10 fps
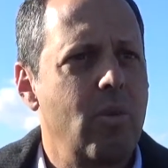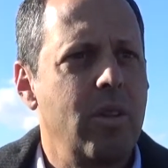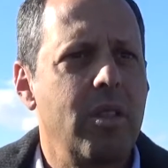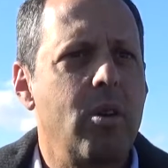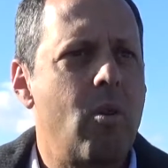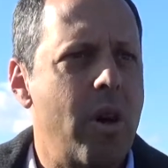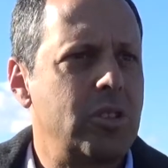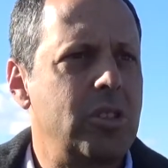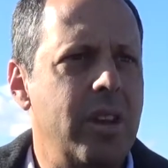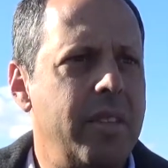Well, no
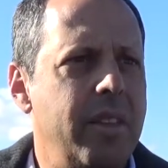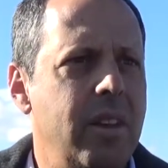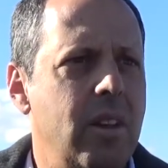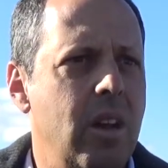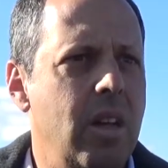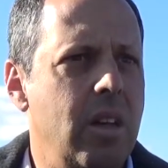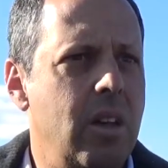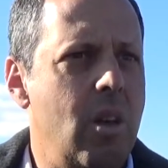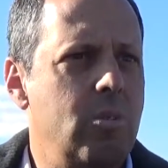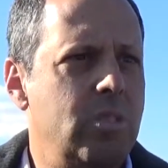question. I think
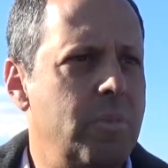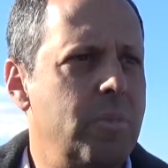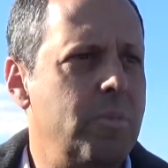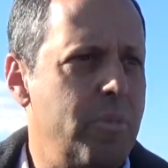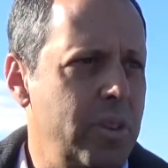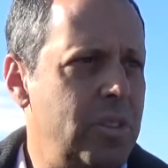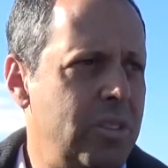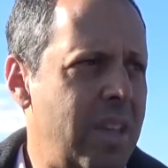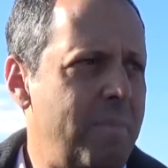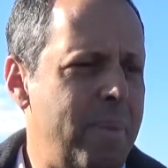Coach Zimmer preaches that,